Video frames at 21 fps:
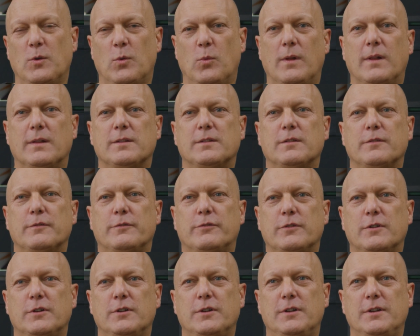Well,
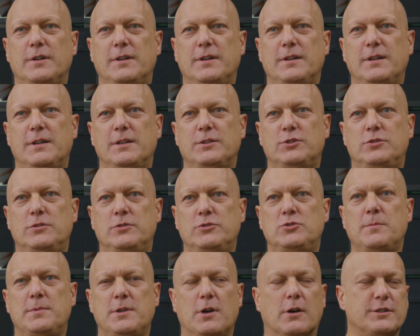
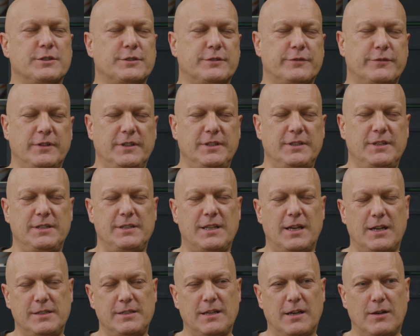to be honest,
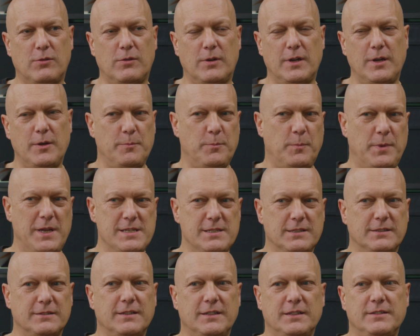in our
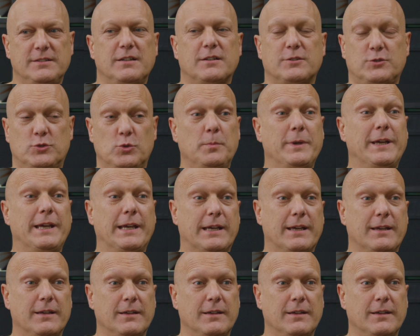opinion, they are too big.